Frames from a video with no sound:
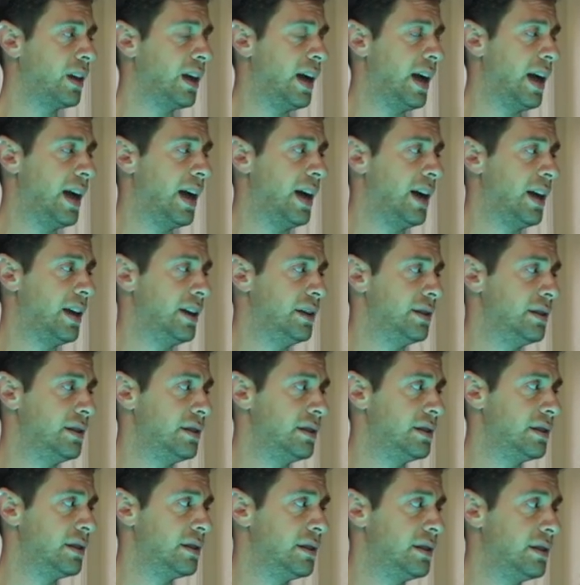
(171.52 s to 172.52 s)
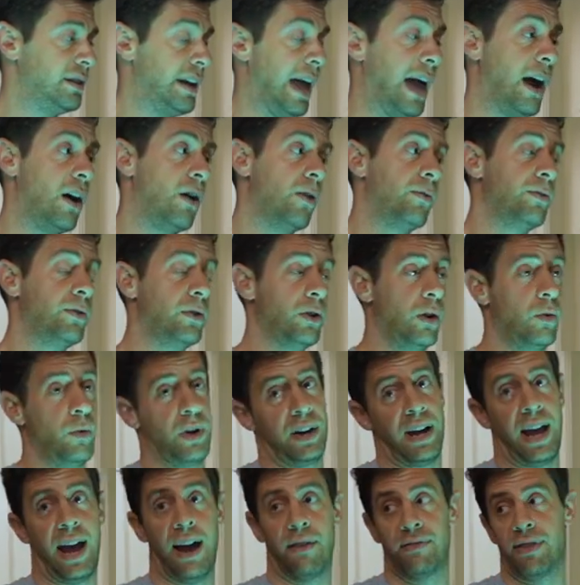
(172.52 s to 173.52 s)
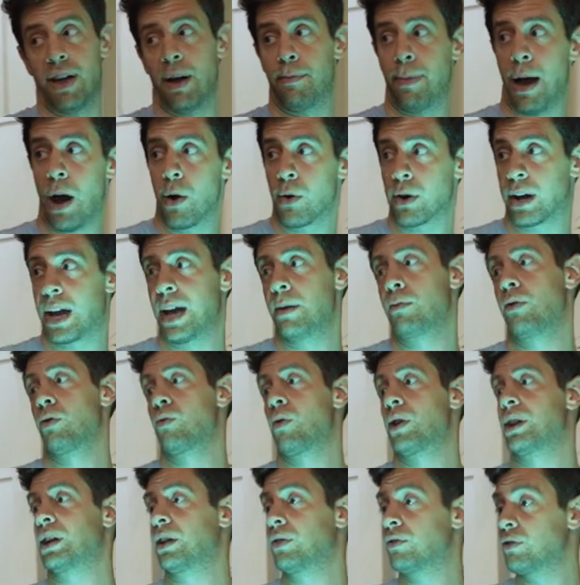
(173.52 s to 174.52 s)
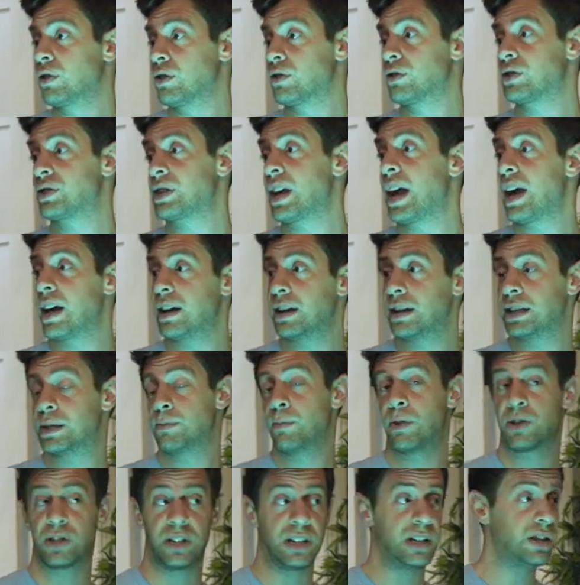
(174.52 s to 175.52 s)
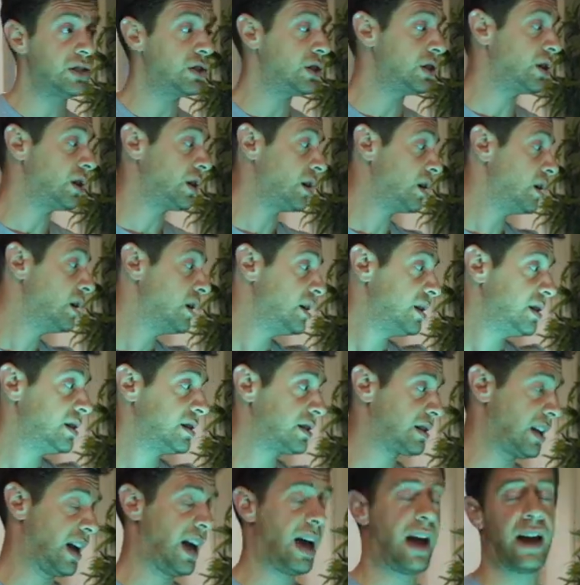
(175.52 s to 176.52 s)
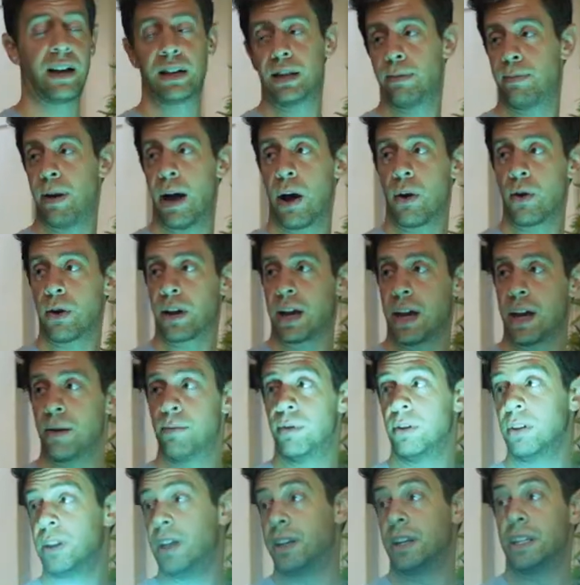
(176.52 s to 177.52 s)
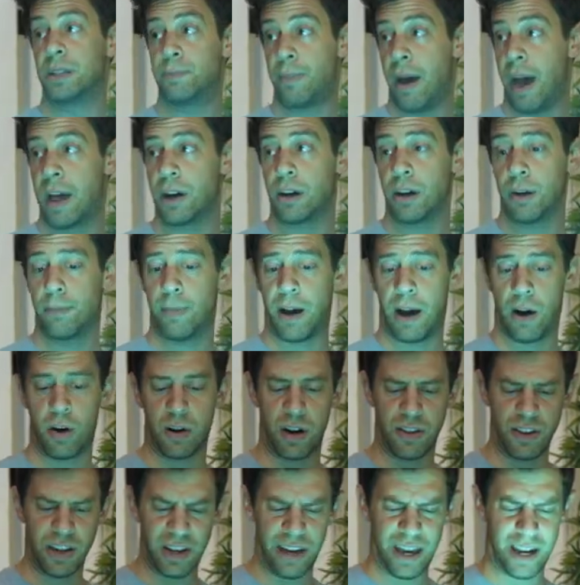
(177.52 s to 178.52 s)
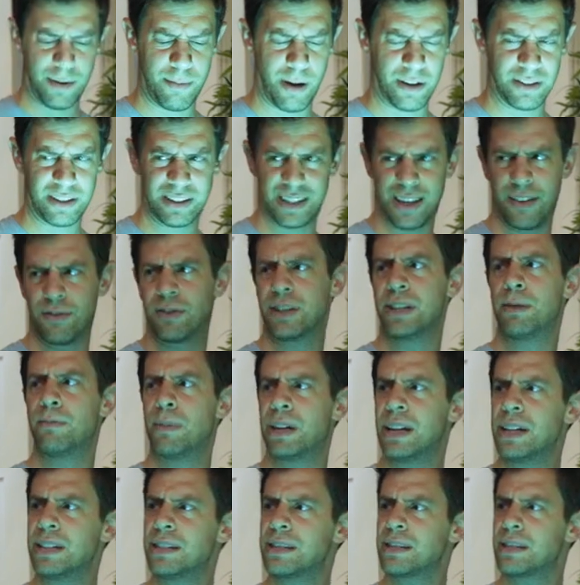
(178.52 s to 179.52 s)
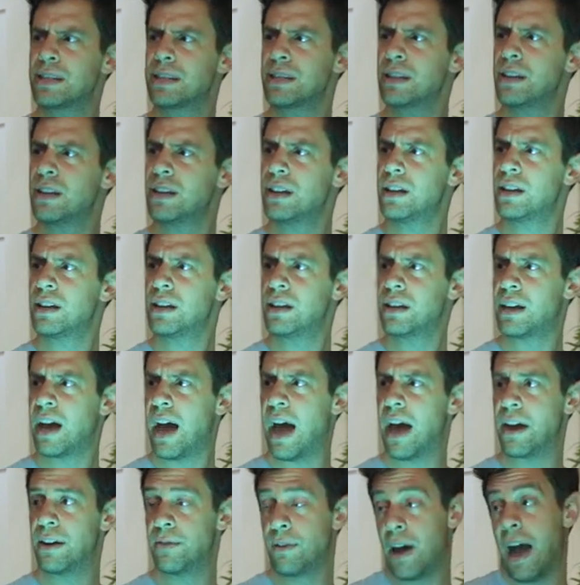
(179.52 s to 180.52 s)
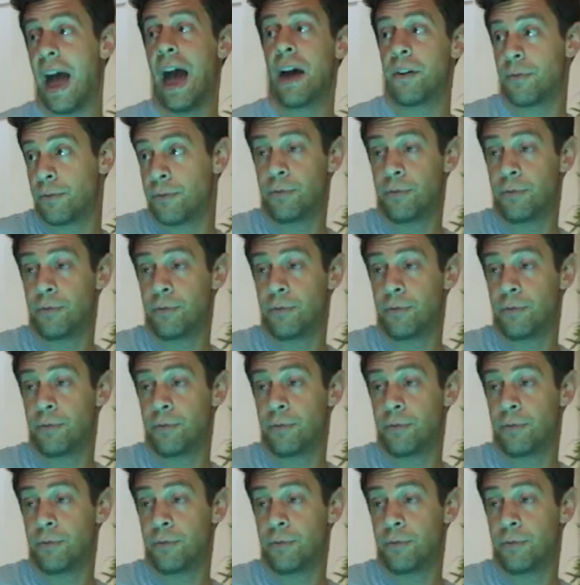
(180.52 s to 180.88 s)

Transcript: And now if you don't want to have that power cable running through your set, it's much easier to hide the power cable, and it's battery powered. I think you get about 70 minutes at